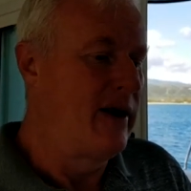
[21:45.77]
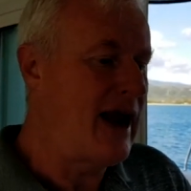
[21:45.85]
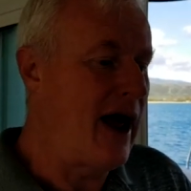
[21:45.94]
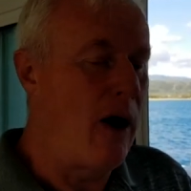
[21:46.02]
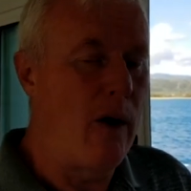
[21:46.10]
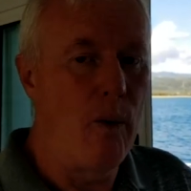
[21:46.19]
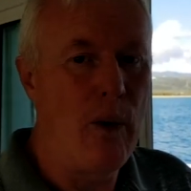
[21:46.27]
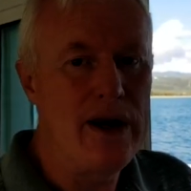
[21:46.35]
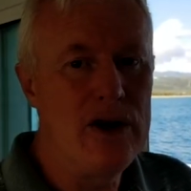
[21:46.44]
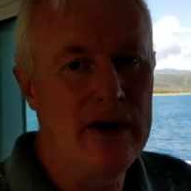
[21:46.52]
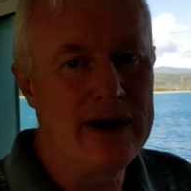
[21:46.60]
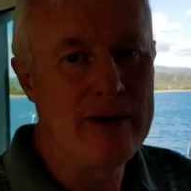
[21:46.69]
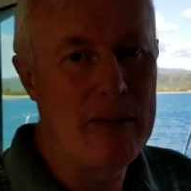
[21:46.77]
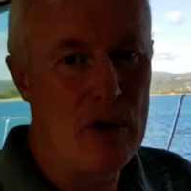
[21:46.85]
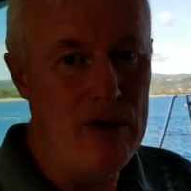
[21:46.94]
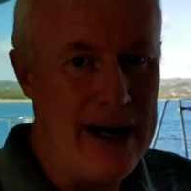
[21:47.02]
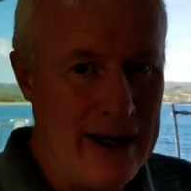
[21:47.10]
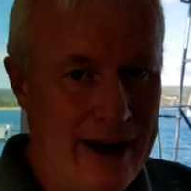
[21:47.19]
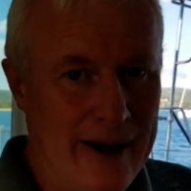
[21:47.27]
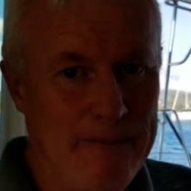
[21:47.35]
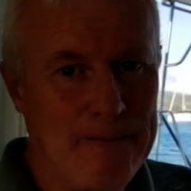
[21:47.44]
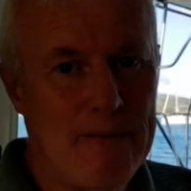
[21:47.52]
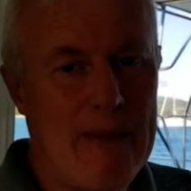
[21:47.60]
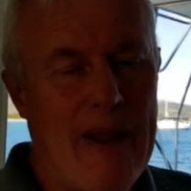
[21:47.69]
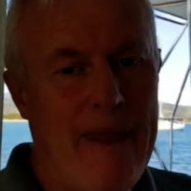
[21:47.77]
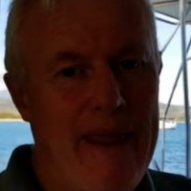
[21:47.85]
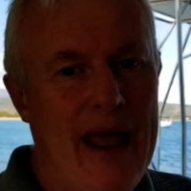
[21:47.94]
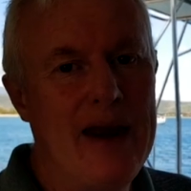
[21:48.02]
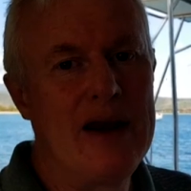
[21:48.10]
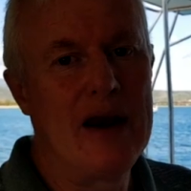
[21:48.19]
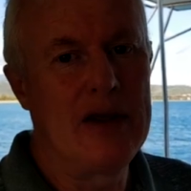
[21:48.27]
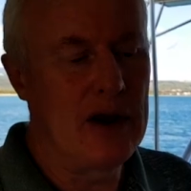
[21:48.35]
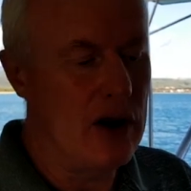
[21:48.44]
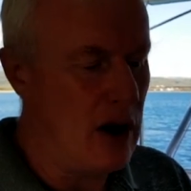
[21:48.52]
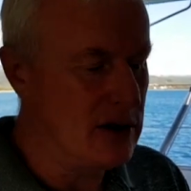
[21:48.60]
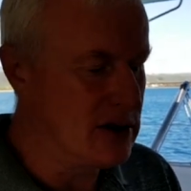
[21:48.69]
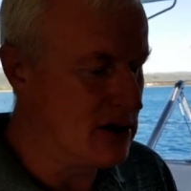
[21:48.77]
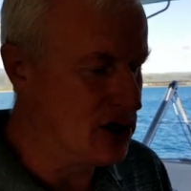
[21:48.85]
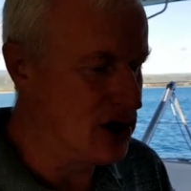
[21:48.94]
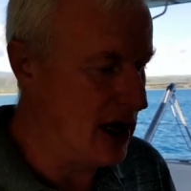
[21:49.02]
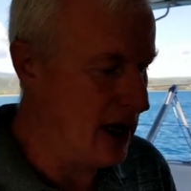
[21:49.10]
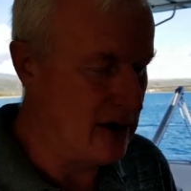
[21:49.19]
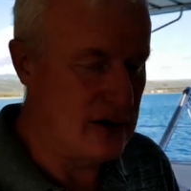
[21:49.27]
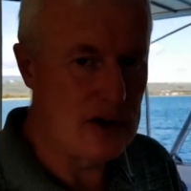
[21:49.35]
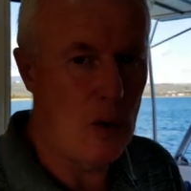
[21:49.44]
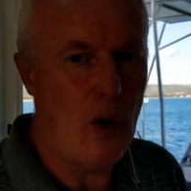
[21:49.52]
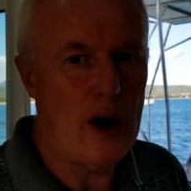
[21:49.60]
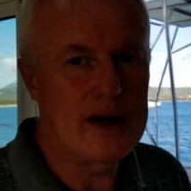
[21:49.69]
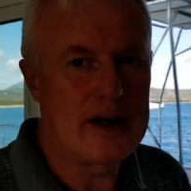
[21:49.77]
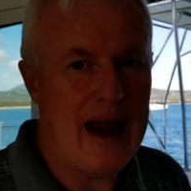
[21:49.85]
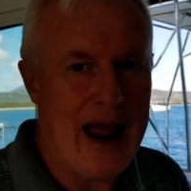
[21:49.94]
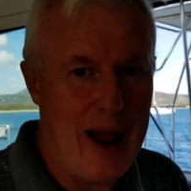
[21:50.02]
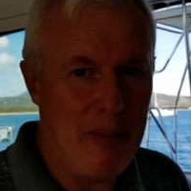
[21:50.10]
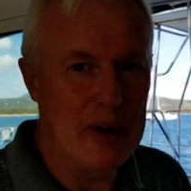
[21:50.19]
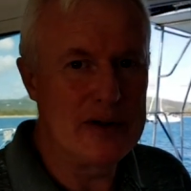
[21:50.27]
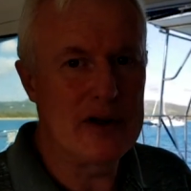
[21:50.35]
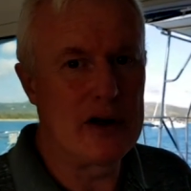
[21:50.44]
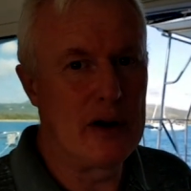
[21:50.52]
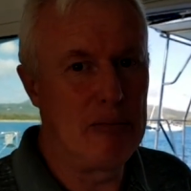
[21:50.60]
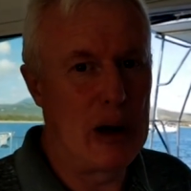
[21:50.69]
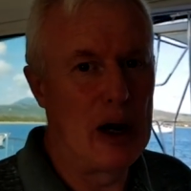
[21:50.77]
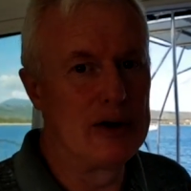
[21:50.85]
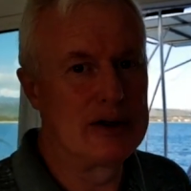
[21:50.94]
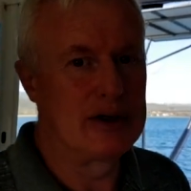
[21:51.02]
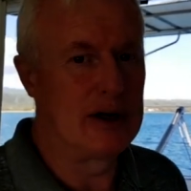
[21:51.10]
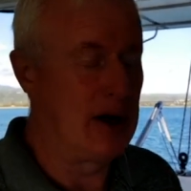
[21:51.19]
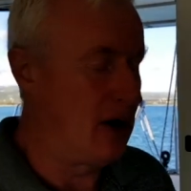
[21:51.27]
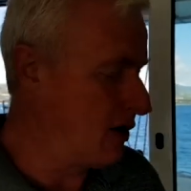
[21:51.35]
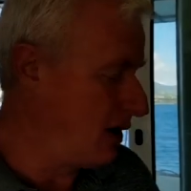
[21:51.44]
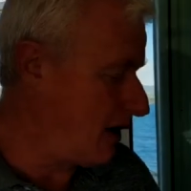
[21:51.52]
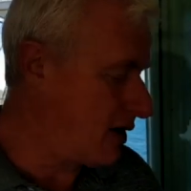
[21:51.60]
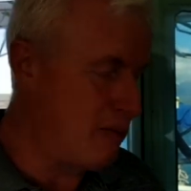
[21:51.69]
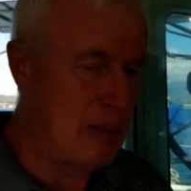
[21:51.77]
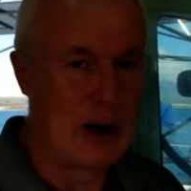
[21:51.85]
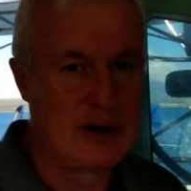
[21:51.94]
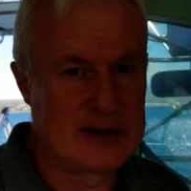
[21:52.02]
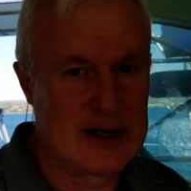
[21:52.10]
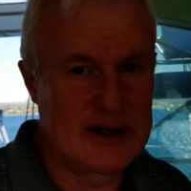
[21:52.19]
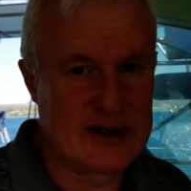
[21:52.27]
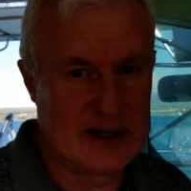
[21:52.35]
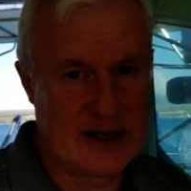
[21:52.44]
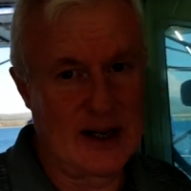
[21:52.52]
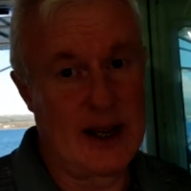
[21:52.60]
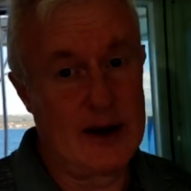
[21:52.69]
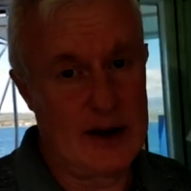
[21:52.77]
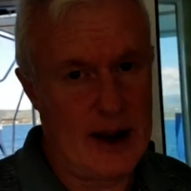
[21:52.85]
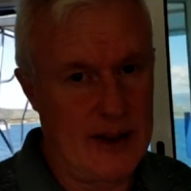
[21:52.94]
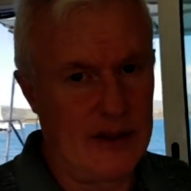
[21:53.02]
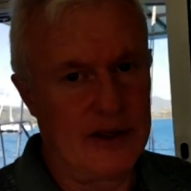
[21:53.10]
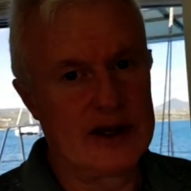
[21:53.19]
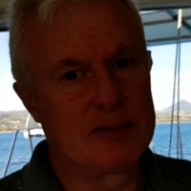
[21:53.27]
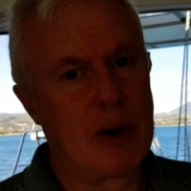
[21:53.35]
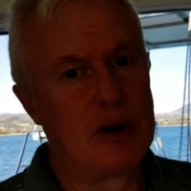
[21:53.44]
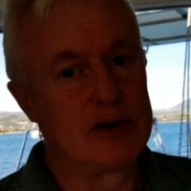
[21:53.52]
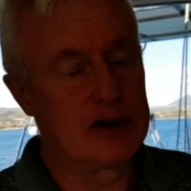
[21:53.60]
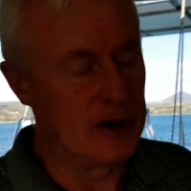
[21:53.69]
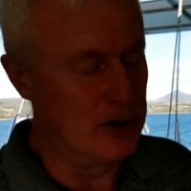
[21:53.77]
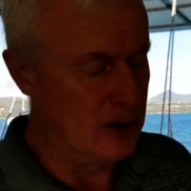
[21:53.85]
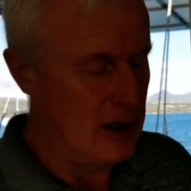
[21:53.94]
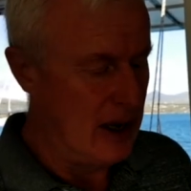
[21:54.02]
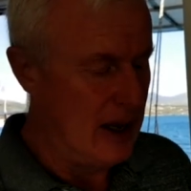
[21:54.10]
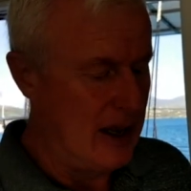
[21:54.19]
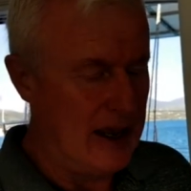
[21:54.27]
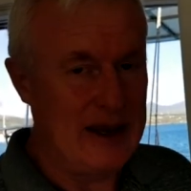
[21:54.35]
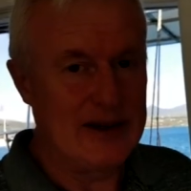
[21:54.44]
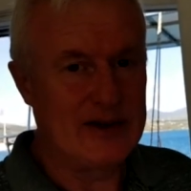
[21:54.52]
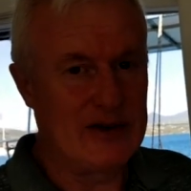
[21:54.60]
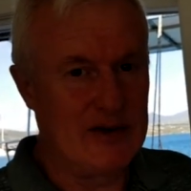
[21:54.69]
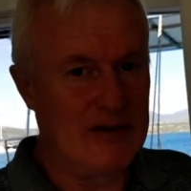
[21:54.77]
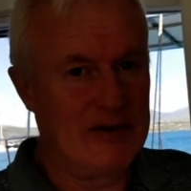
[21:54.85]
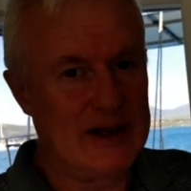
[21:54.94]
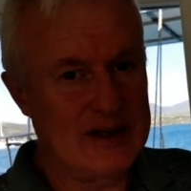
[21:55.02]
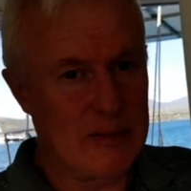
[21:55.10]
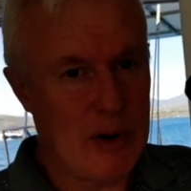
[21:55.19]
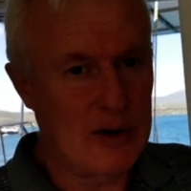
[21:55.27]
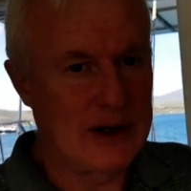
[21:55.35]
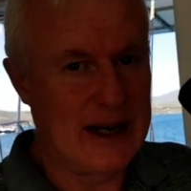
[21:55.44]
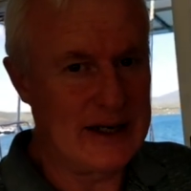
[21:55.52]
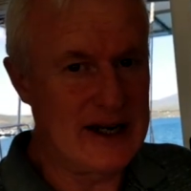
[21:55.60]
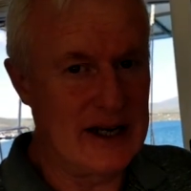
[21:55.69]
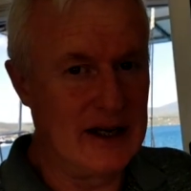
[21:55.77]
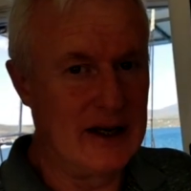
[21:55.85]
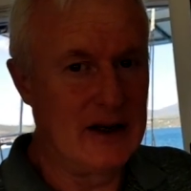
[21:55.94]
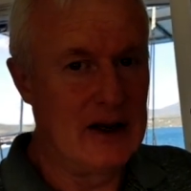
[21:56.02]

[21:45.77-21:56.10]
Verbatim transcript: Now, when you're in a marina, then the costs are shared. So what happens on a boat, uh, on a lot of boats is, and, and this boat too, is there's a boat kitty.